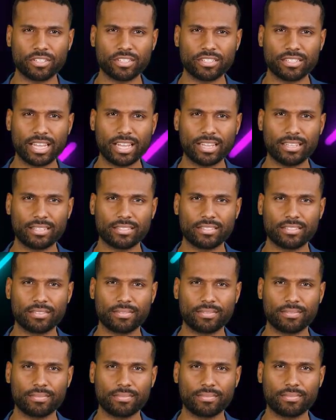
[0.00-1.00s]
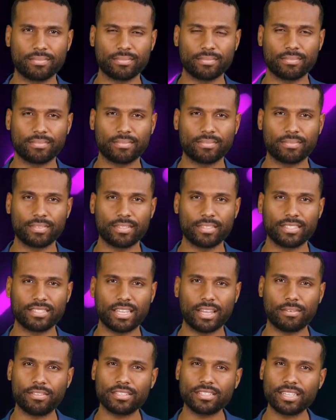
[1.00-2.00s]
status.
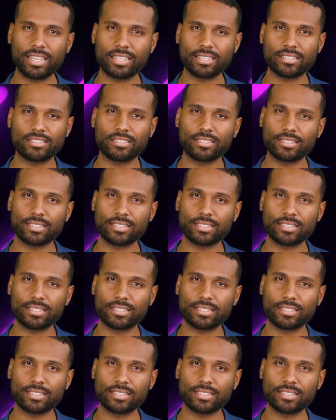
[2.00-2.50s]
Step 6.